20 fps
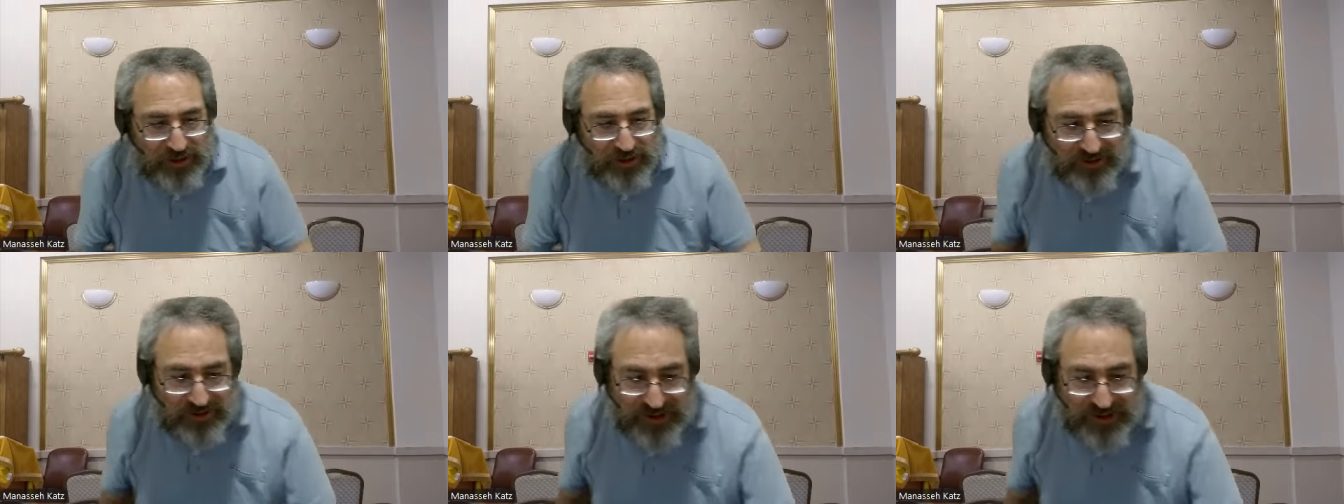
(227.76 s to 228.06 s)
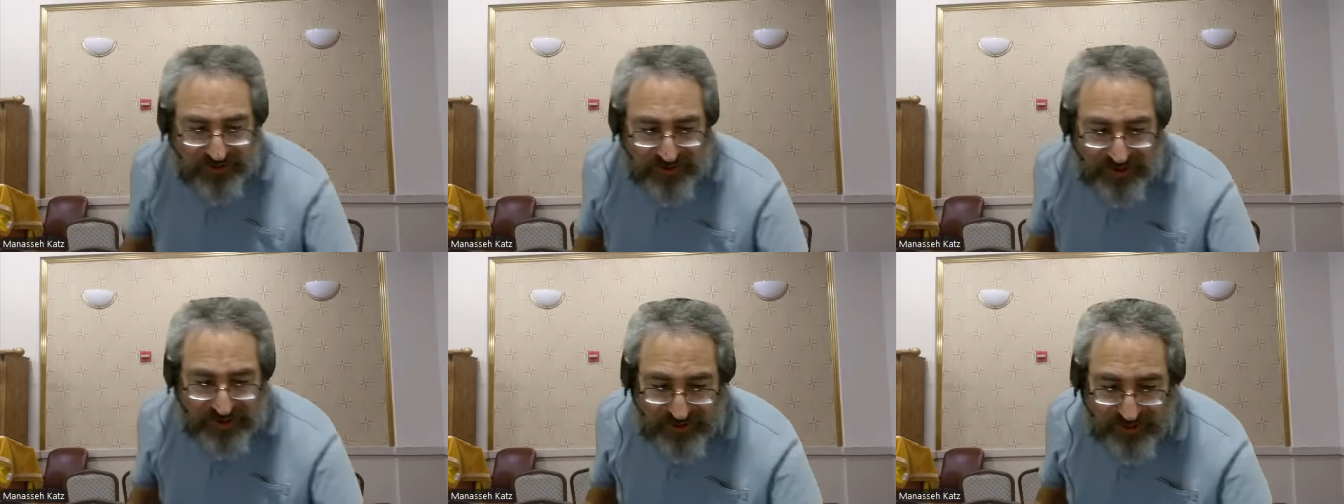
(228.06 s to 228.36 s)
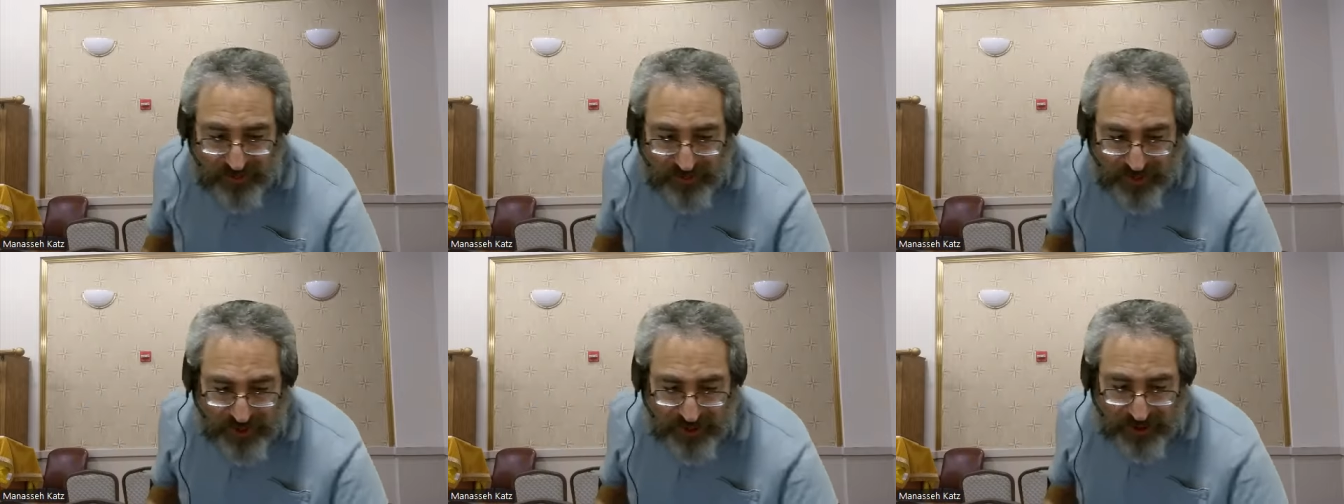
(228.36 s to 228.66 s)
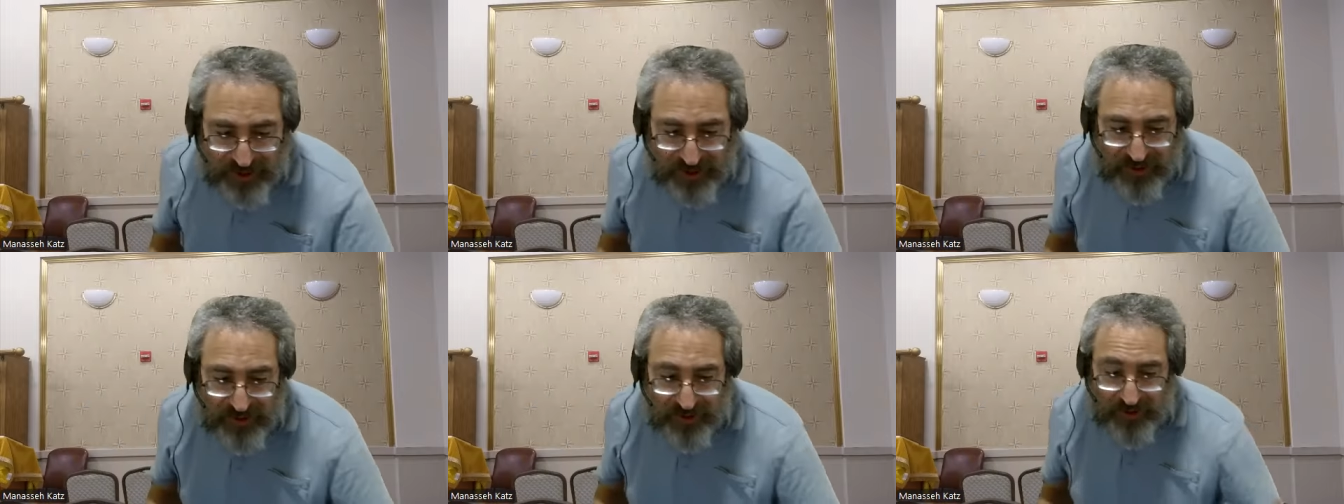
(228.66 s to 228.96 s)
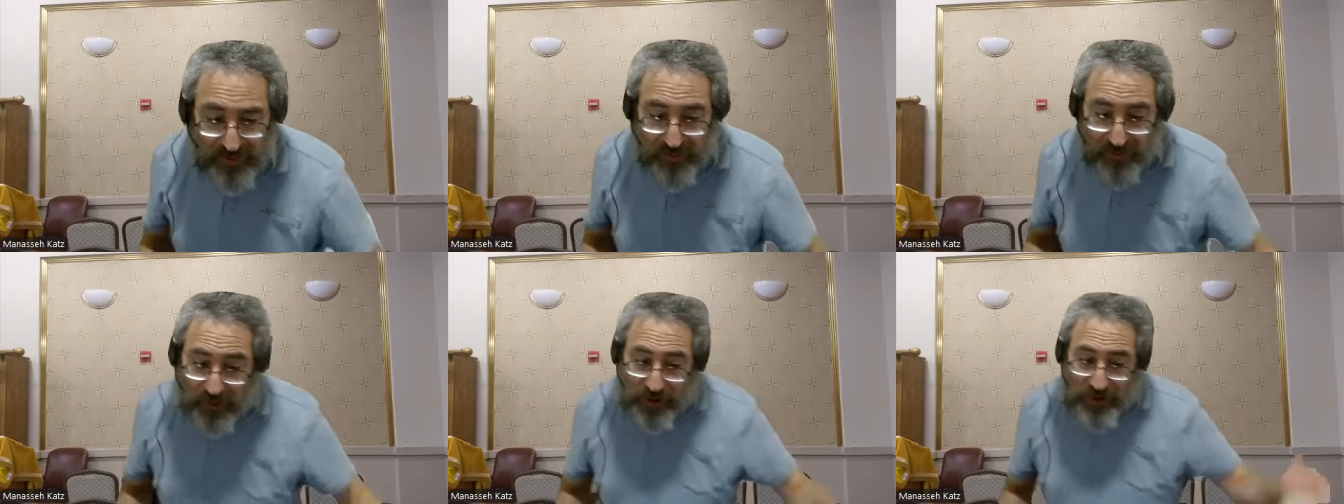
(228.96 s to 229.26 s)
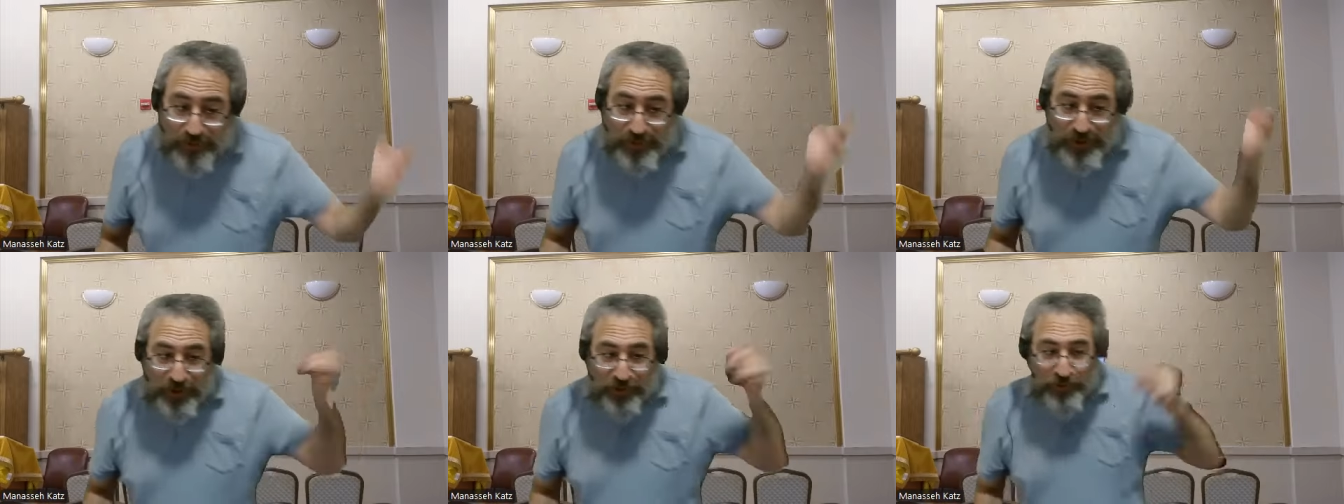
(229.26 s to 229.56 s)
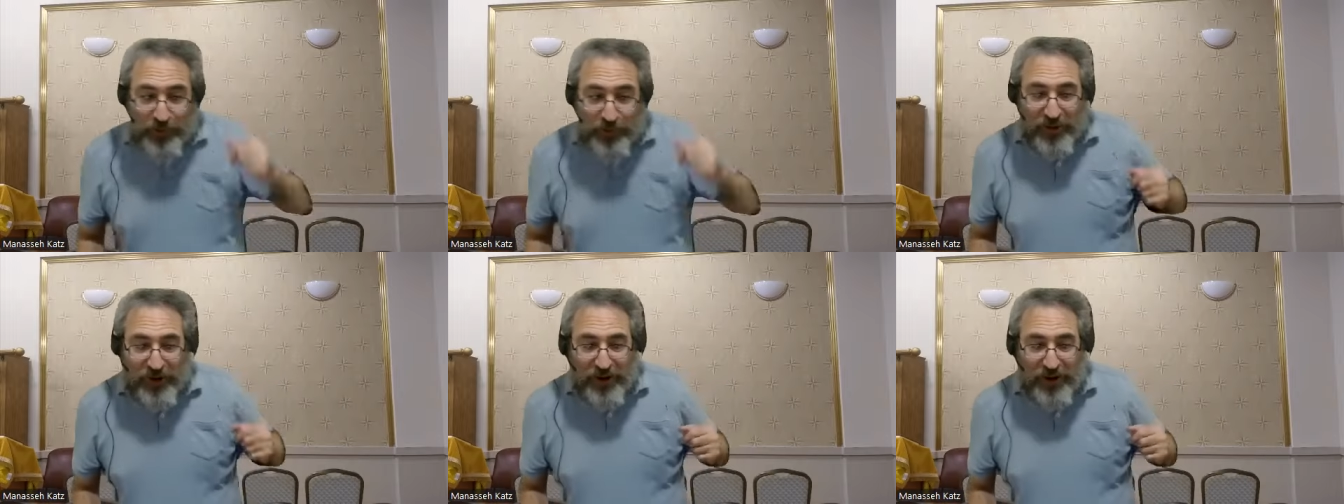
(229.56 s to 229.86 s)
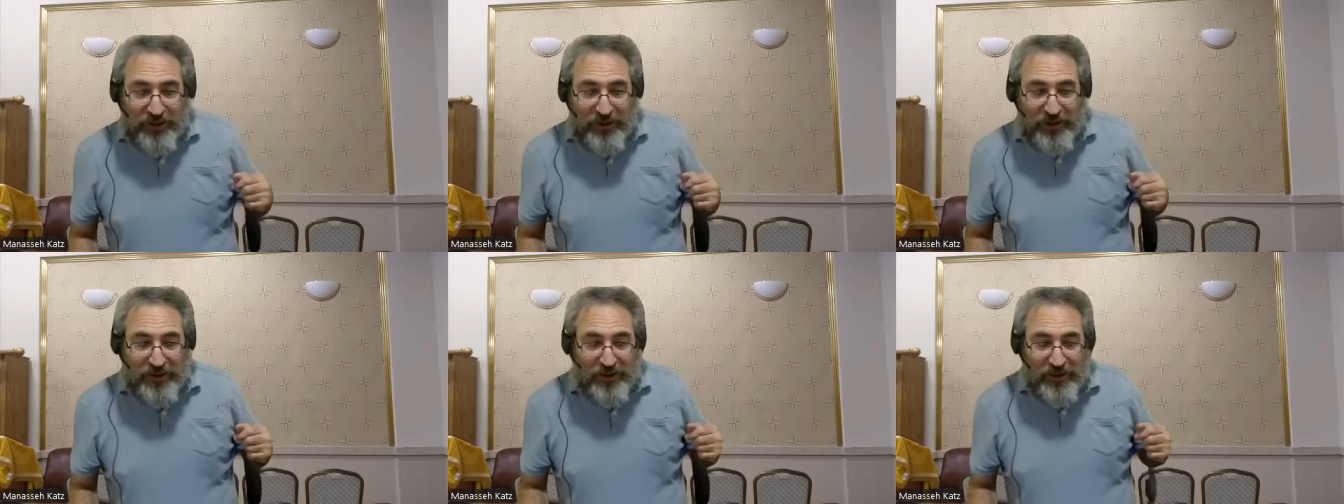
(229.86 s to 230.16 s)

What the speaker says: just doesn't work. Or on a billboard.